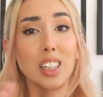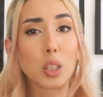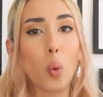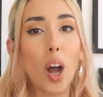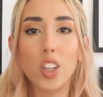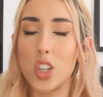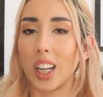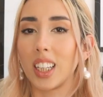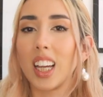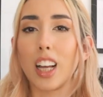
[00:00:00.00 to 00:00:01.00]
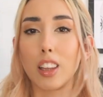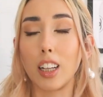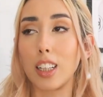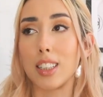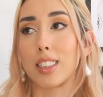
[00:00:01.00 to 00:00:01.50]
that it's quite chunky. I
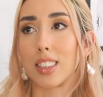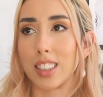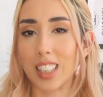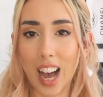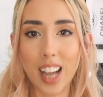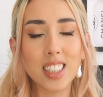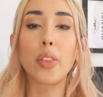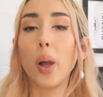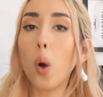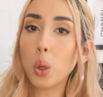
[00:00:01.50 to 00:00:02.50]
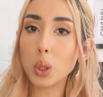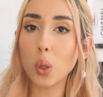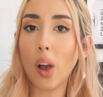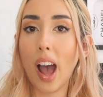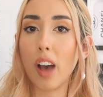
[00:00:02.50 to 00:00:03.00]
think it's nice. They
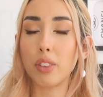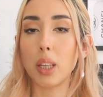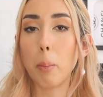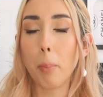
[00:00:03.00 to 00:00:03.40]
also have the